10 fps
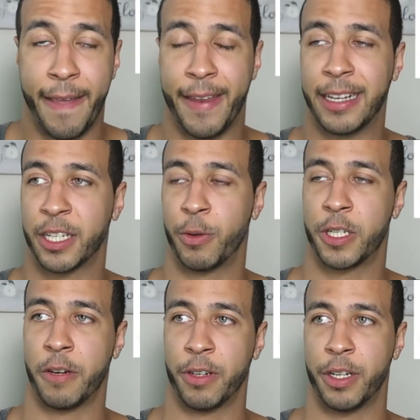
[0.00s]
And I had to
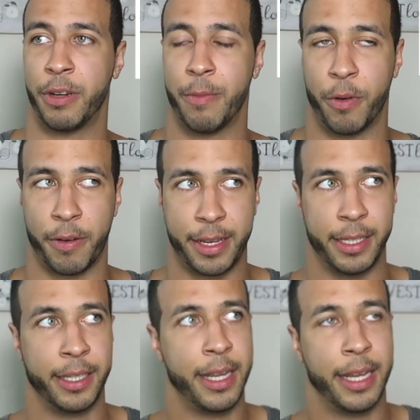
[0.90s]
switch over to doing more of
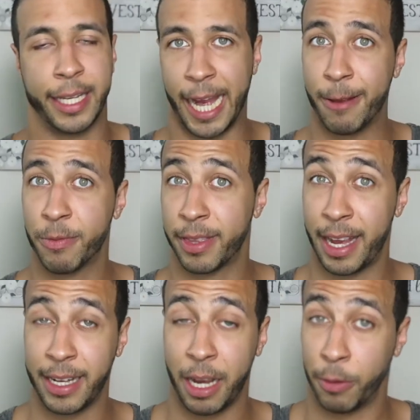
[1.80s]
these games with
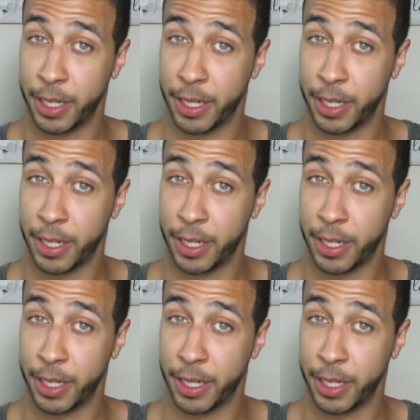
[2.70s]
Danielle,